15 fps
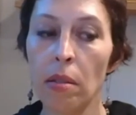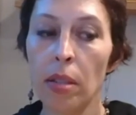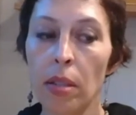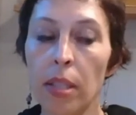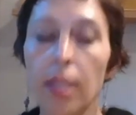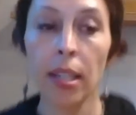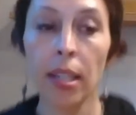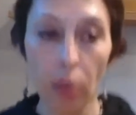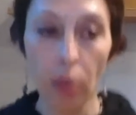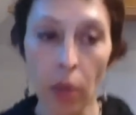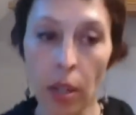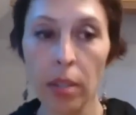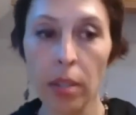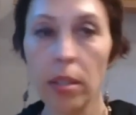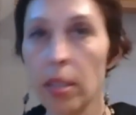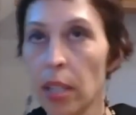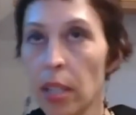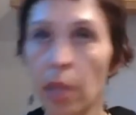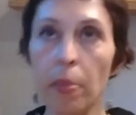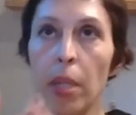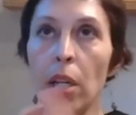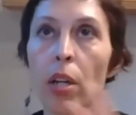see what, see
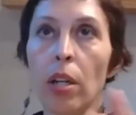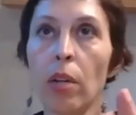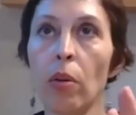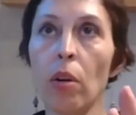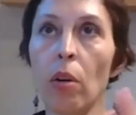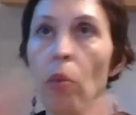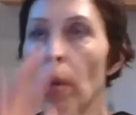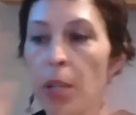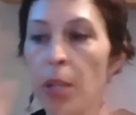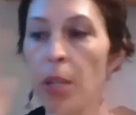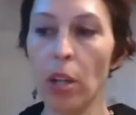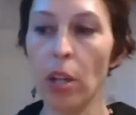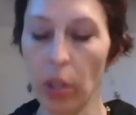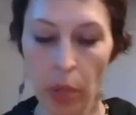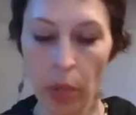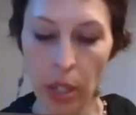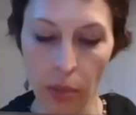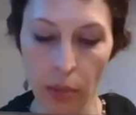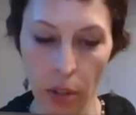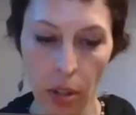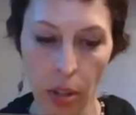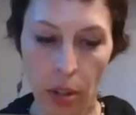me on a, a webinar or whatever.